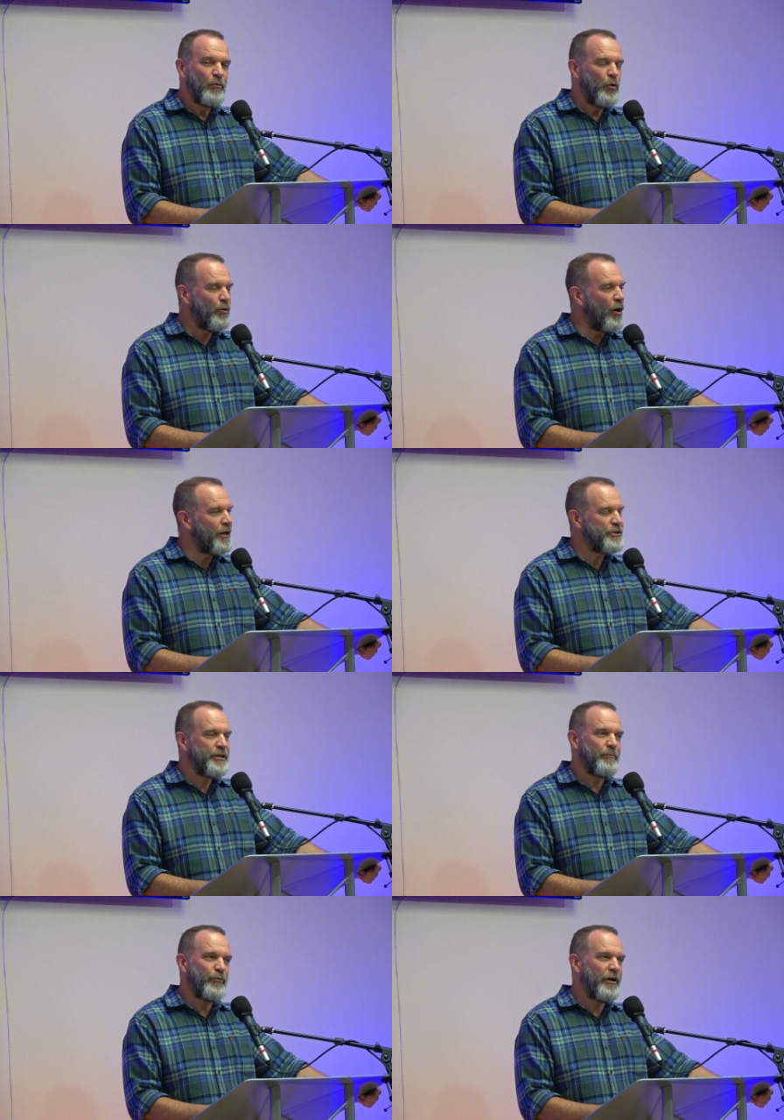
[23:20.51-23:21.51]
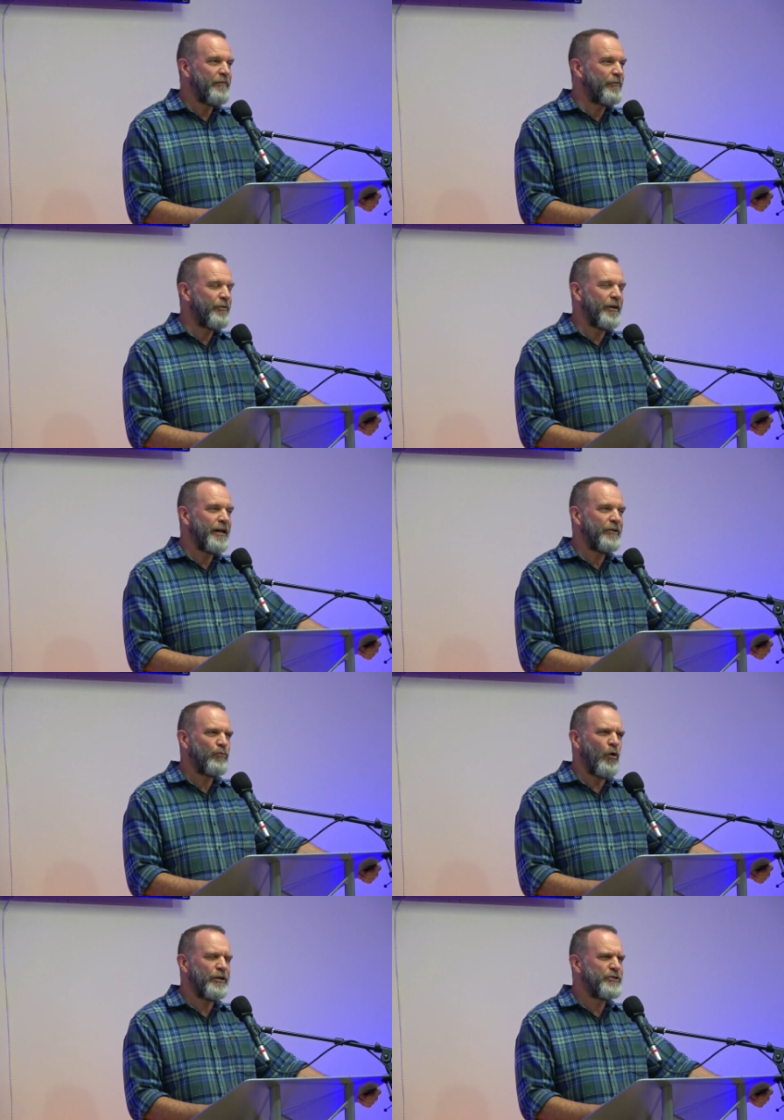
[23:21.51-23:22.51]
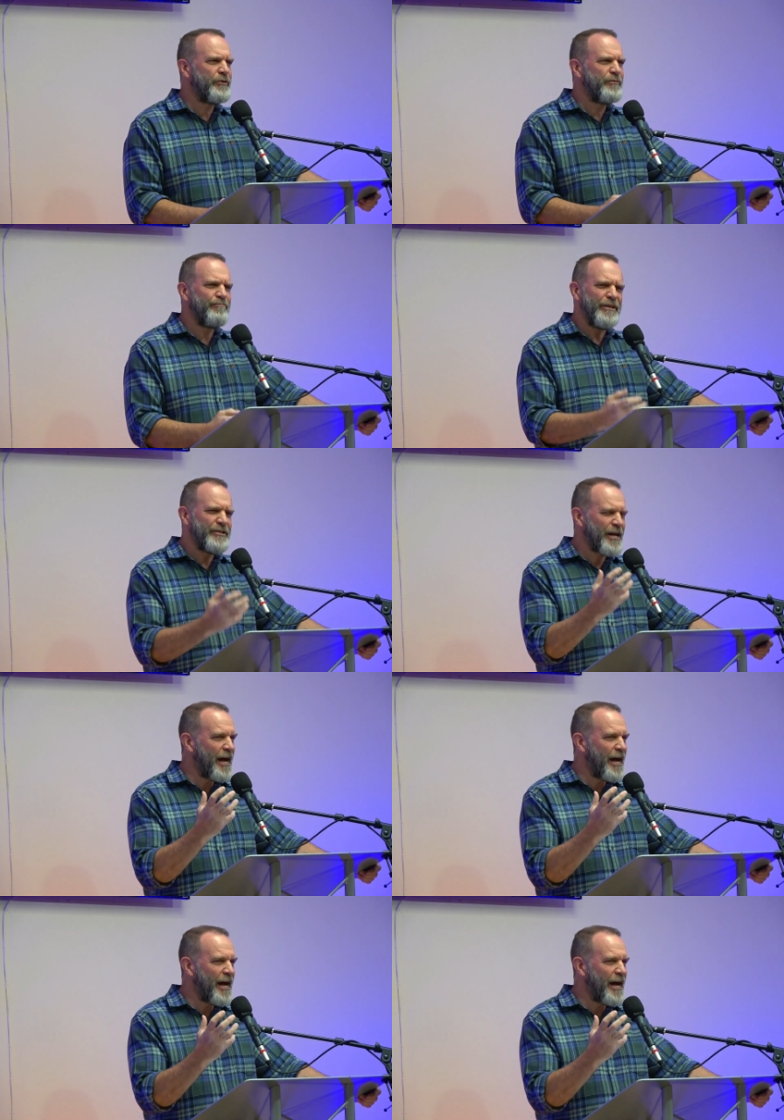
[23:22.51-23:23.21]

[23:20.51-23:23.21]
We watched him pray for things, watched his,